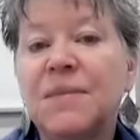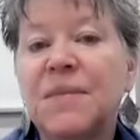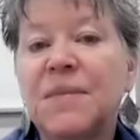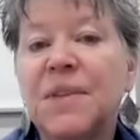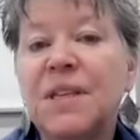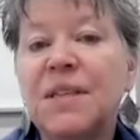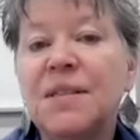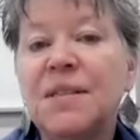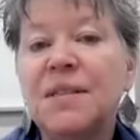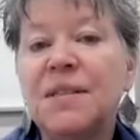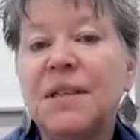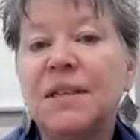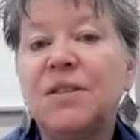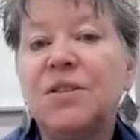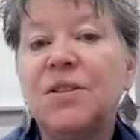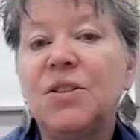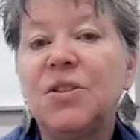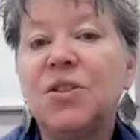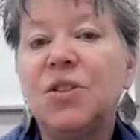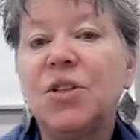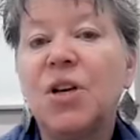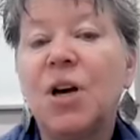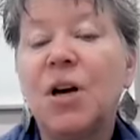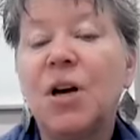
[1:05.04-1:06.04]
The sixth
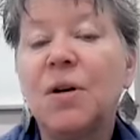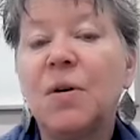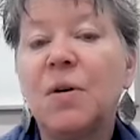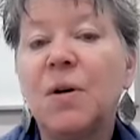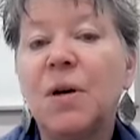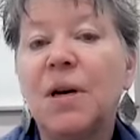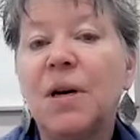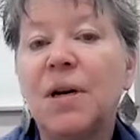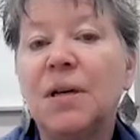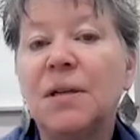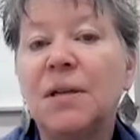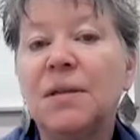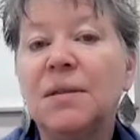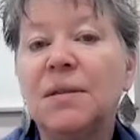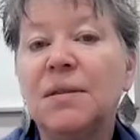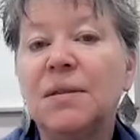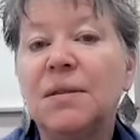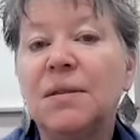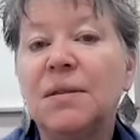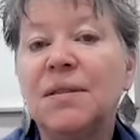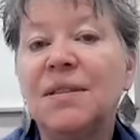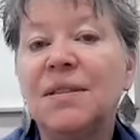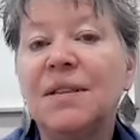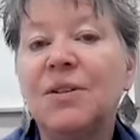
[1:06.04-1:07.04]
chakra,
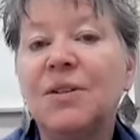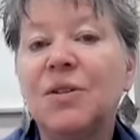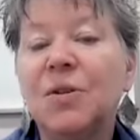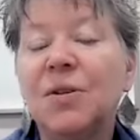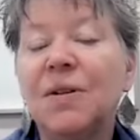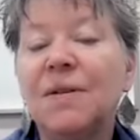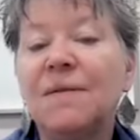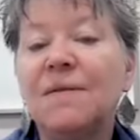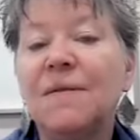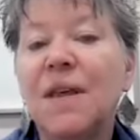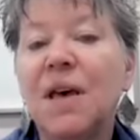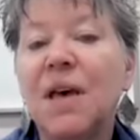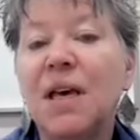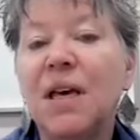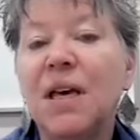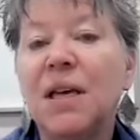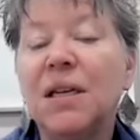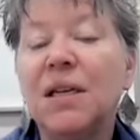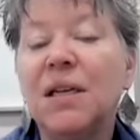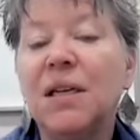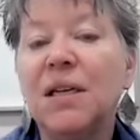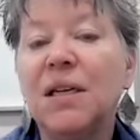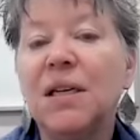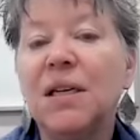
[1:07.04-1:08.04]
the center of the
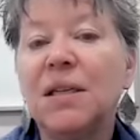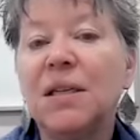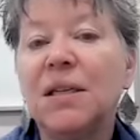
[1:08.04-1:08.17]
head.